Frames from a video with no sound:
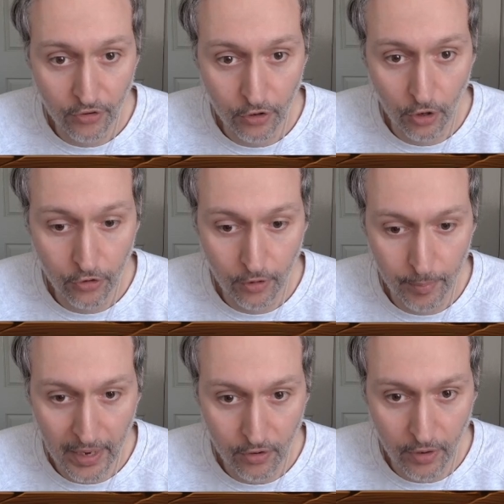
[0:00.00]
to go to the
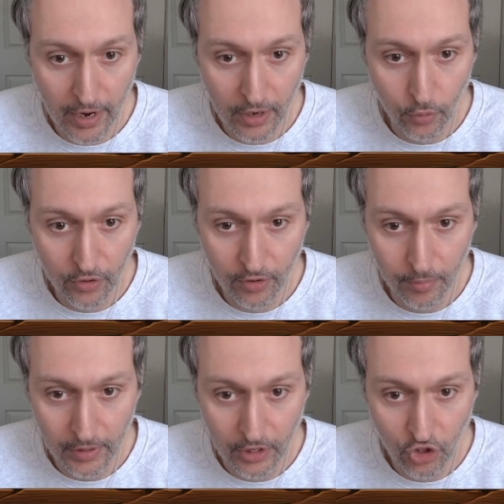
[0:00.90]
back rank, we
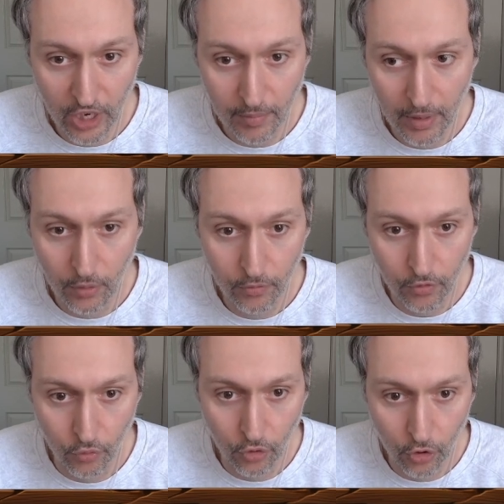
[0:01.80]
simply checkmate with the
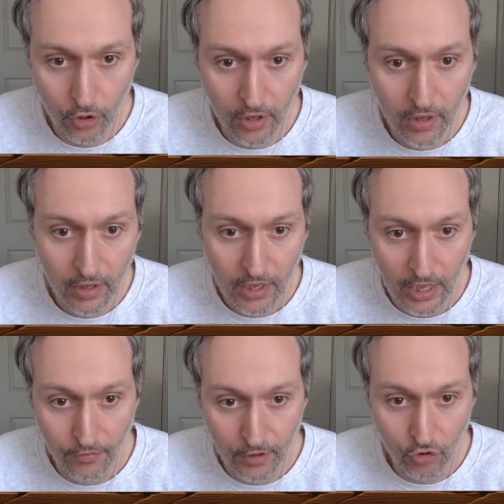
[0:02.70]
rook.
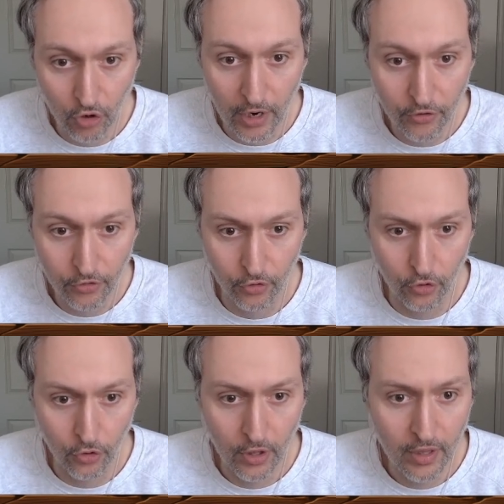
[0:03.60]
If he tries
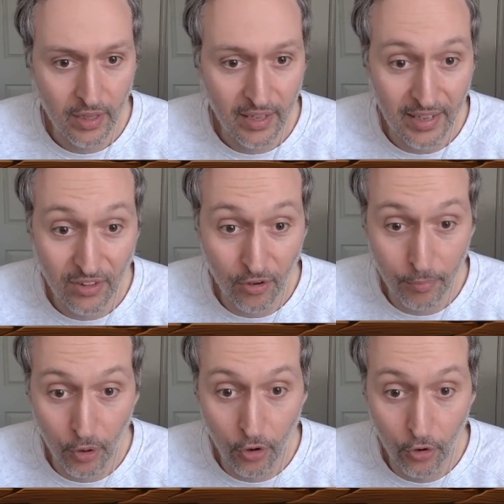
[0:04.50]
to
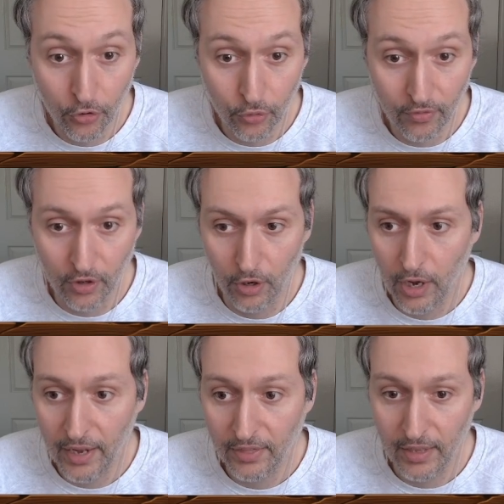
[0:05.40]
interpose with the
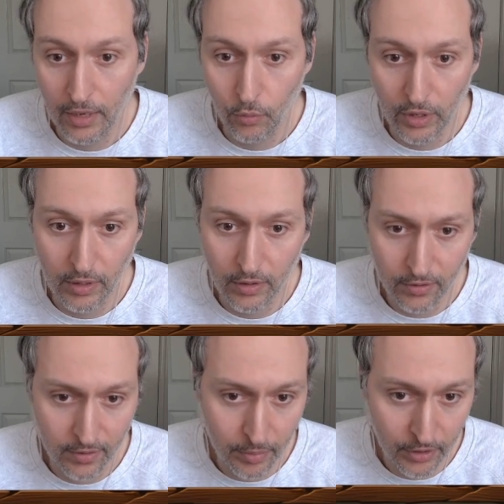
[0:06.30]
knight, then we
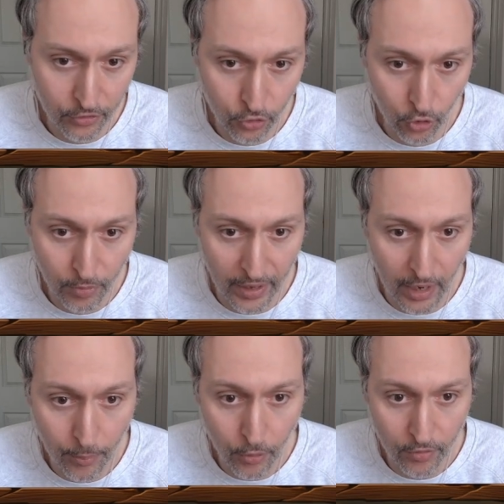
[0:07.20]
simply scoop that
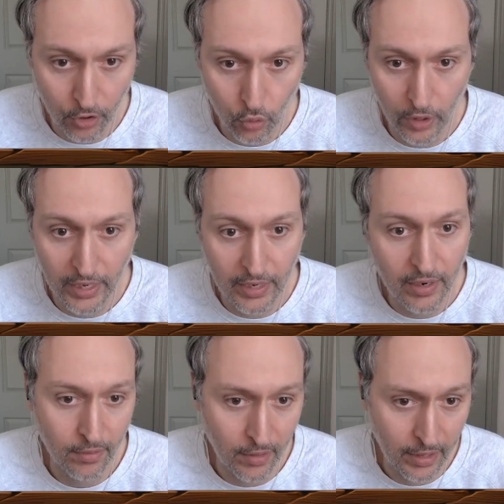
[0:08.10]
up with the queen.
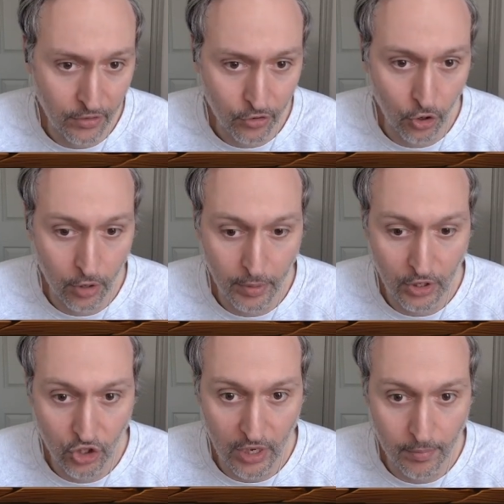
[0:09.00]
It's going to be
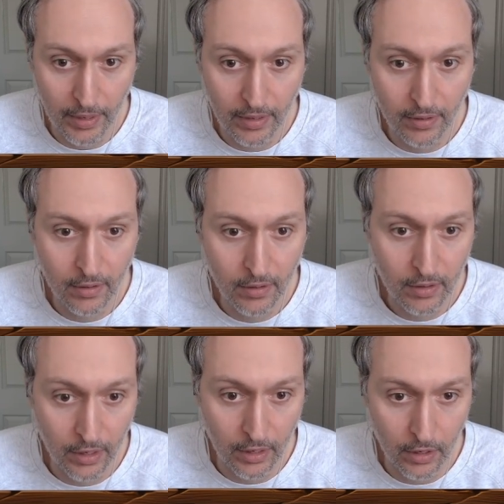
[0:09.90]
checkmate
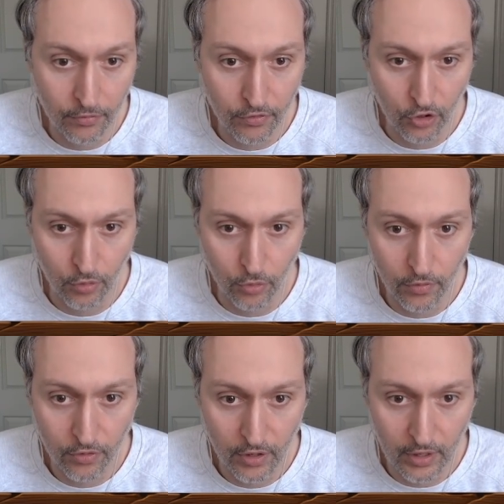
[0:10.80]
in a few
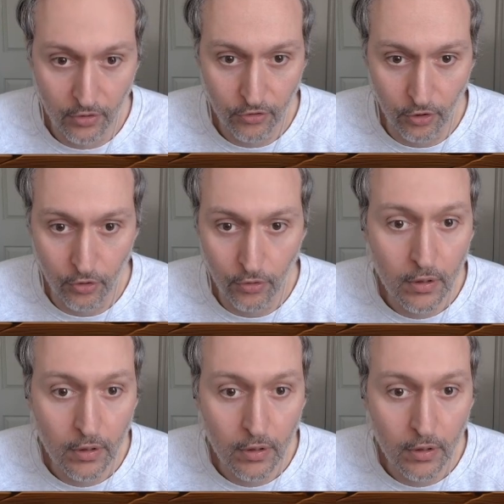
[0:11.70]
moves here. So